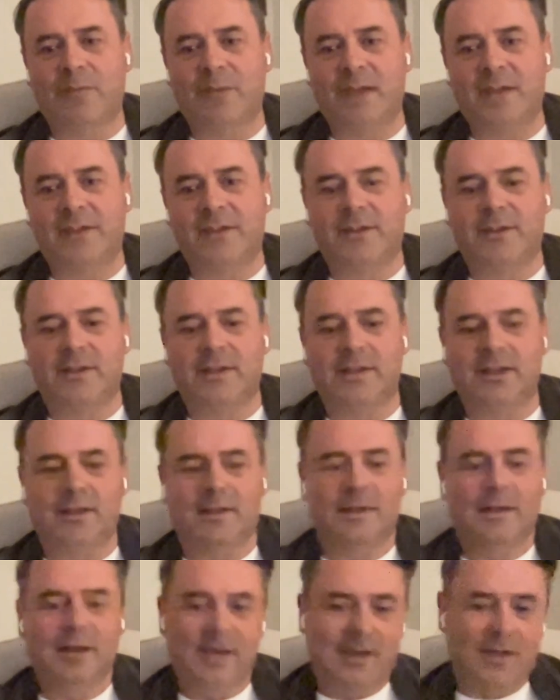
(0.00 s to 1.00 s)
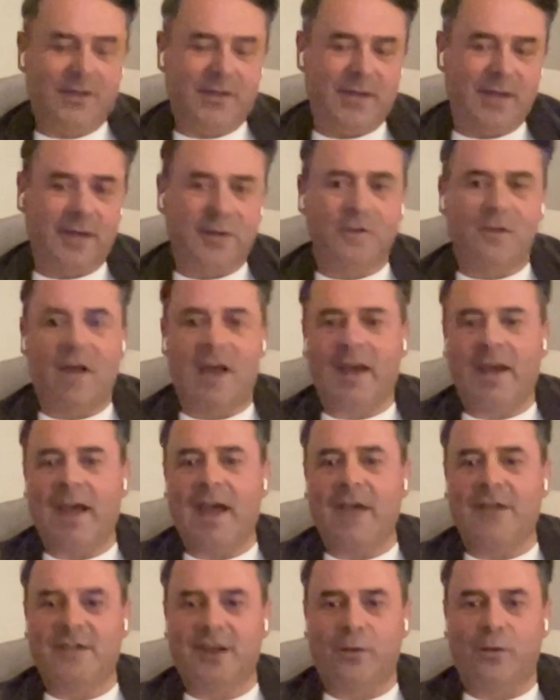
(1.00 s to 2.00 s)
basically the underlying
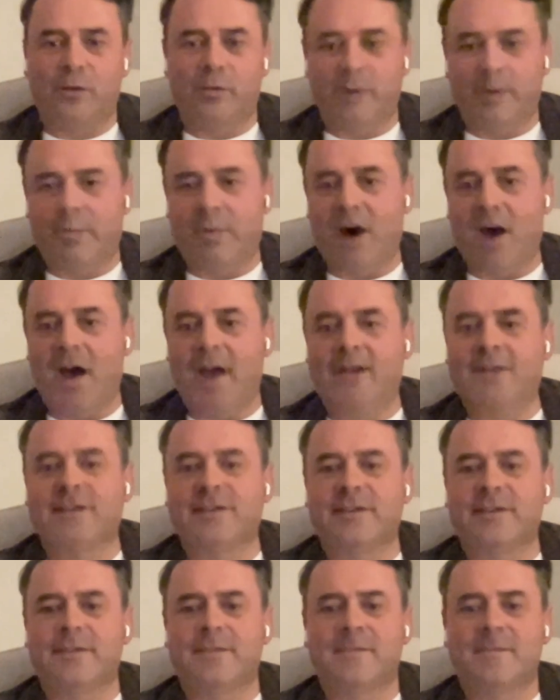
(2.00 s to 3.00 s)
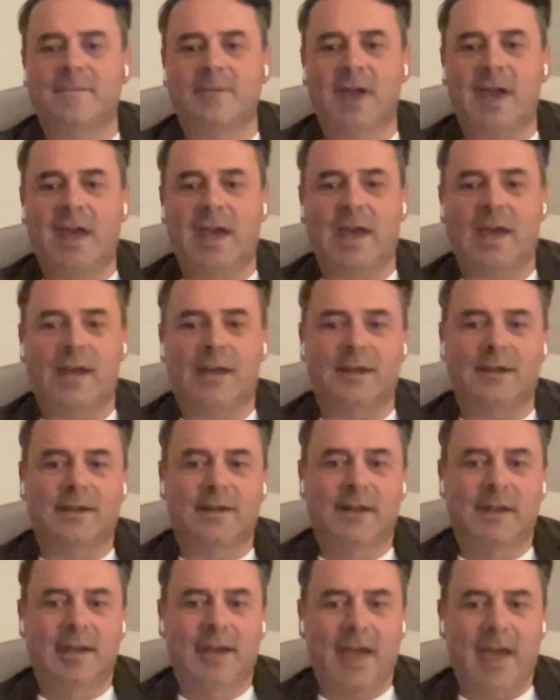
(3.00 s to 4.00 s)
asset would be bonds and
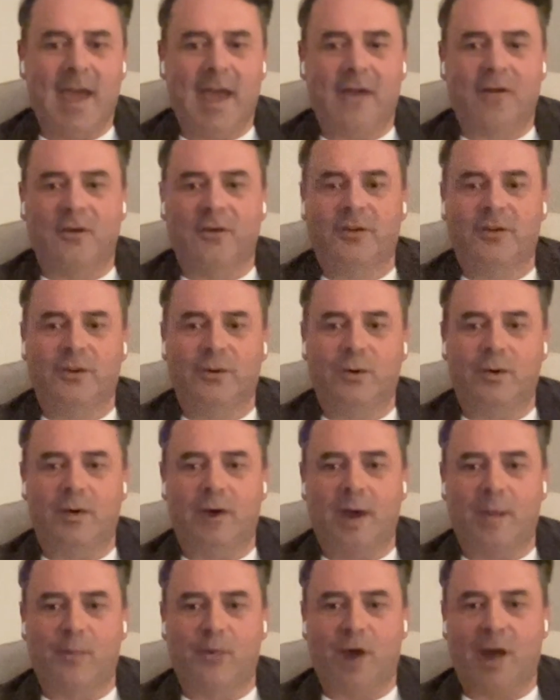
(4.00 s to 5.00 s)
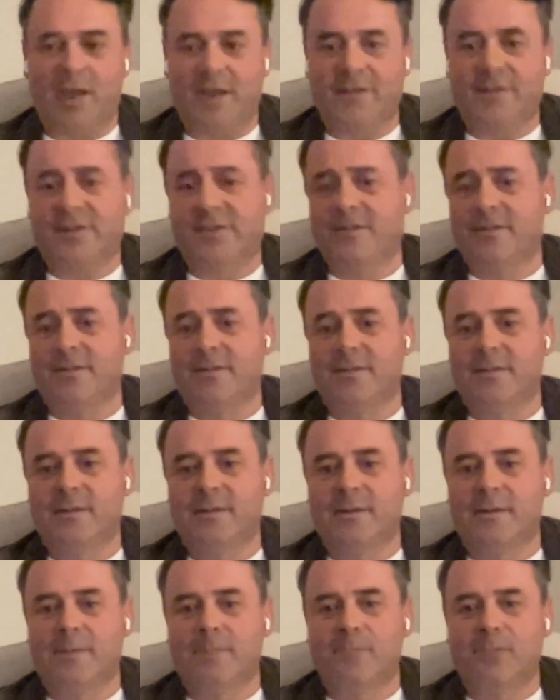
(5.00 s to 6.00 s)
anchored to a price,
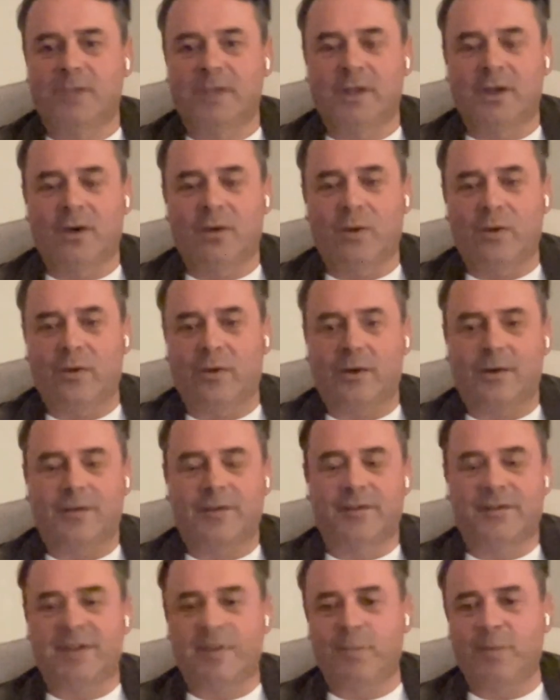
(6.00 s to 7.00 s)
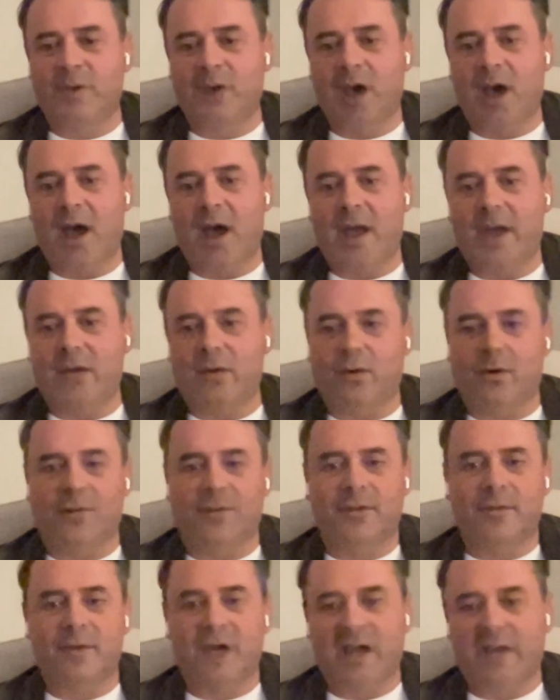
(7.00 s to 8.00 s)
whether it's a CPI or
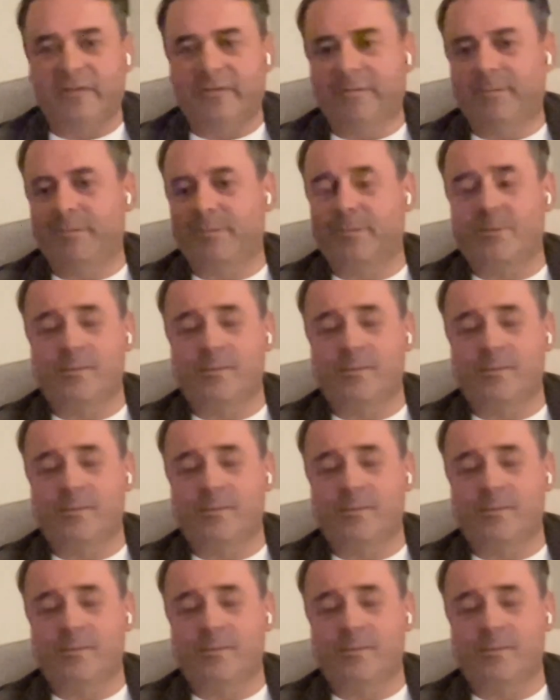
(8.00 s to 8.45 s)
some kind of